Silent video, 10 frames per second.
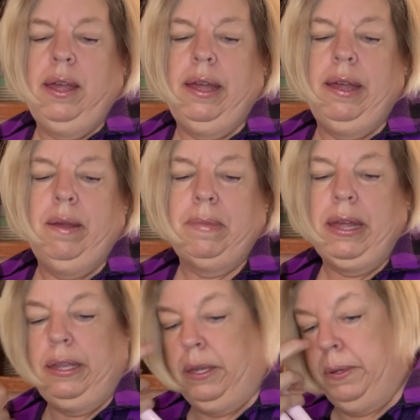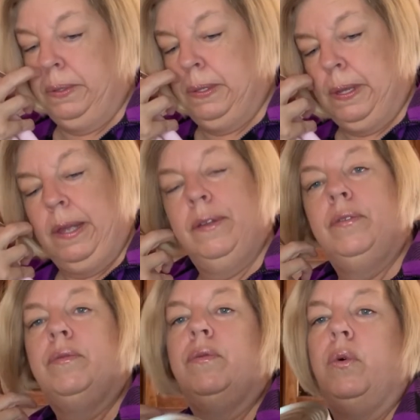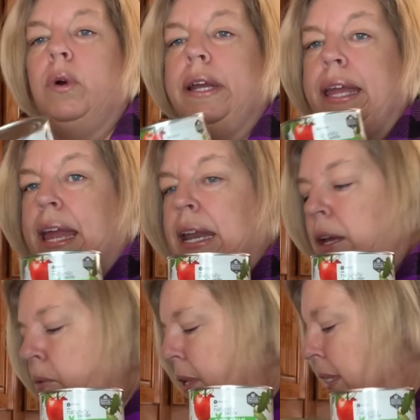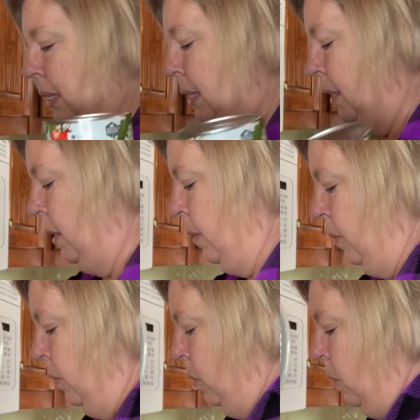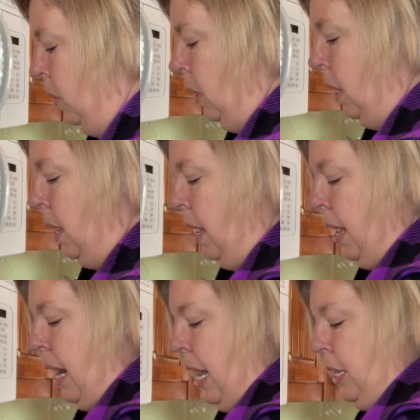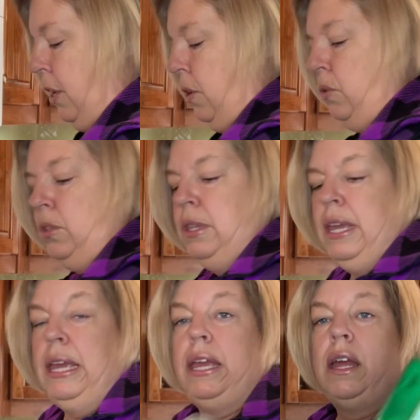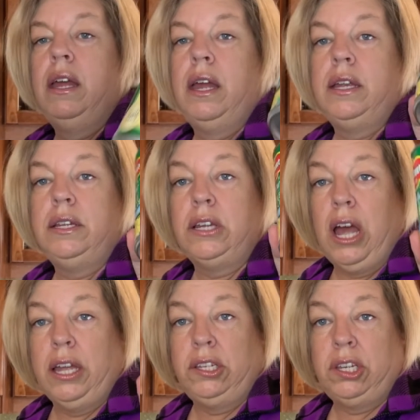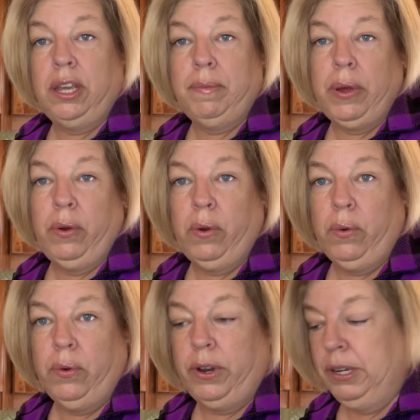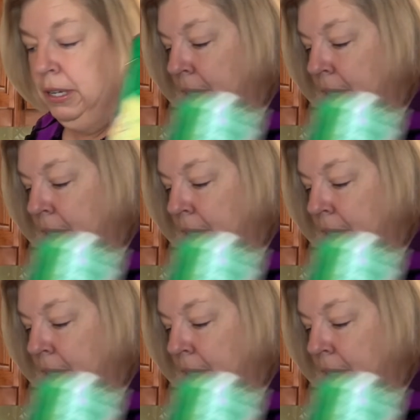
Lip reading: I use the organic ones. I use the non-GMO corn.